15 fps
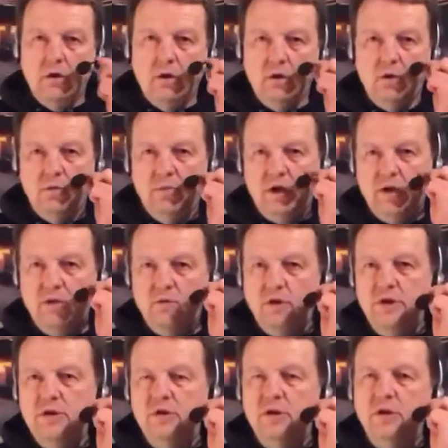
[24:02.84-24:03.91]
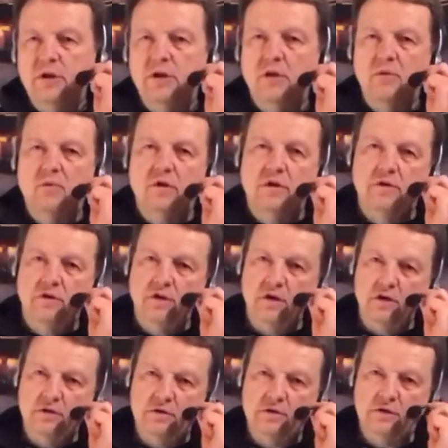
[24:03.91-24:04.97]
Oh, by the way, you can get one of
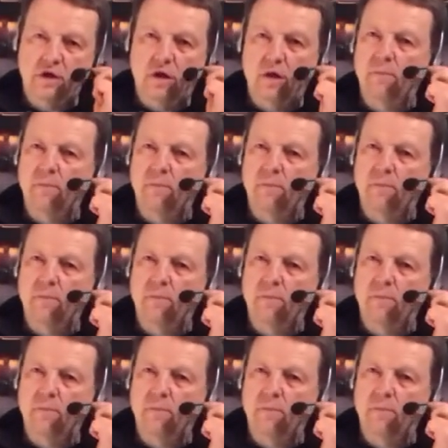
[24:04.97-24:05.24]
these